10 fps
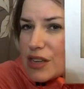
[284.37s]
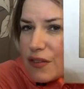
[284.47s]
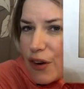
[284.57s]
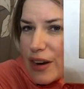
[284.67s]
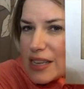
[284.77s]

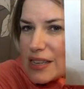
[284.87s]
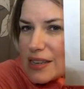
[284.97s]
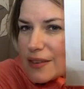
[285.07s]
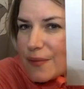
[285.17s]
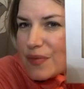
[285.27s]
Forest.
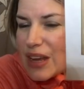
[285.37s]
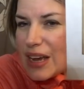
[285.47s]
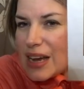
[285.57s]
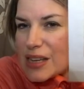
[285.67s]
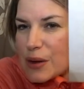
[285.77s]

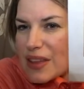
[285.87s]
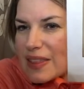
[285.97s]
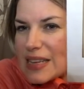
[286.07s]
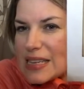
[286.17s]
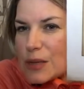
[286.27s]
So I think
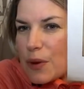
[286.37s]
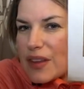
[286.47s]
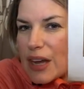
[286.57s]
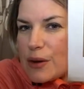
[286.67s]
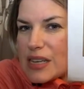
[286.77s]
this is the one that
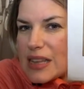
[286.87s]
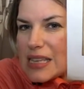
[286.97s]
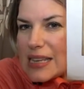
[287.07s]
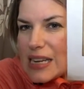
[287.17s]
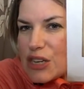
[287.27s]
goes in the
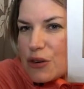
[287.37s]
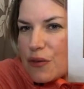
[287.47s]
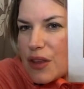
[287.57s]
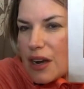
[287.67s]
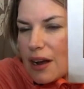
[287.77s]
centre of
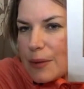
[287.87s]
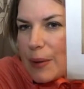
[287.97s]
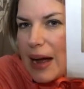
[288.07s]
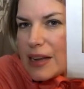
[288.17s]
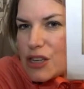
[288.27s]
the 9
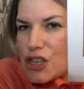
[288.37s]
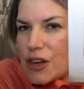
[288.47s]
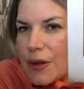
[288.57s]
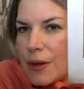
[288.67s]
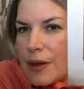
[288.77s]
patch.
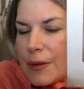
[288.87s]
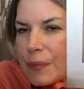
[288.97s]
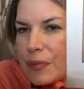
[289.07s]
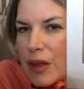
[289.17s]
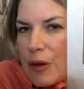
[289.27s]

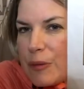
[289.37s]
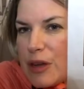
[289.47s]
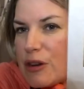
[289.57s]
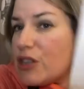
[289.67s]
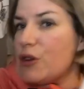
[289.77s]
But you
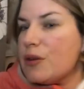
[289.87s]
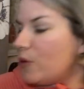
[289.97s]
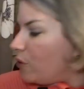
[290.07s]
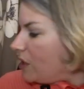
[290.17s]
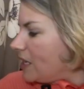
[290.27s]
could do them
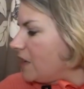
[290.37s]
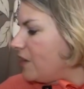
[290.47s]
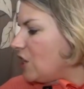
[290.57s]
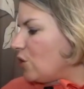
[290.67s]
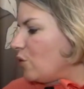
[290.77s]
all as
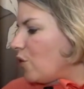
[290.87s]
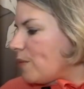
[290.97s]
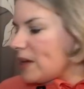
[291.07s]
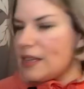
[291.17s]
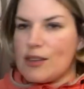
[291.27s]
individual
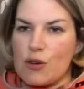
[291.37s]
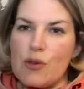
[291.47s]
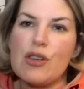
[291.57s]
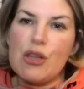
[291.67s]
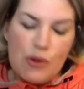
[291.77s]
ornaments or
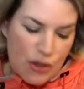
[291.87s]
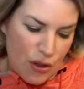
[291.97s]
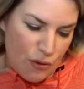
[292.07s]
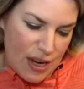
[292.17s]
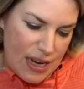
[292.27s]
2s and
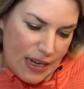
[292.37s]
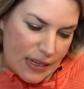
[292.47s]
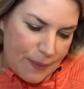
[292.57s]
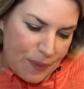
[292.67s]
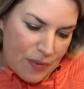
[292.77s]
3s.
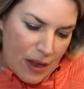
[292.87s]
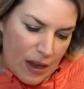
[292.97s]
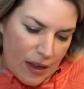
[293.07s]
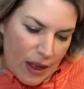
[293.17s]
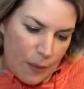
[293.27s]

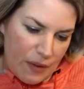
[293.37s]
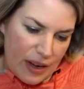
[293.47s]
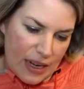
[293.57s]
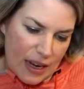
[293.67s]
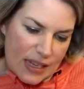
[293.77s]
That'd be really
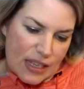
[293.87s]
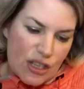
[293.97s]
nice.